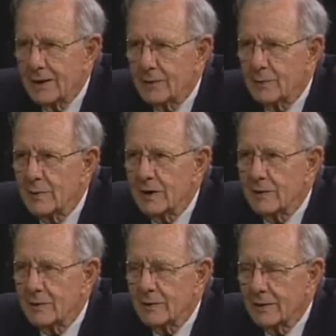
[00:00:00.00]
uh,
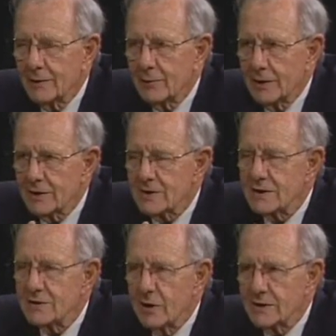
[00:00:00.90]
may, well, it's
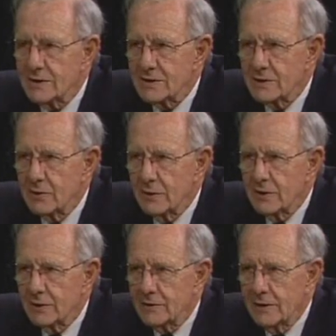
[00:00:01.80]
a tragic story.
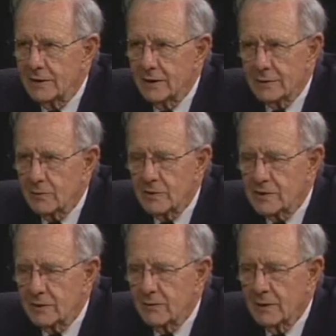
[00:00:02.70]
John Hunt
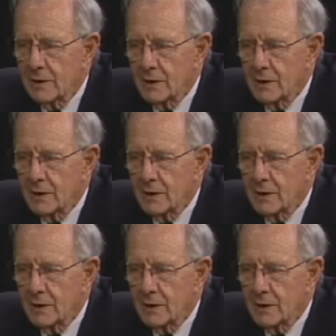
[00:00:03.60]
was a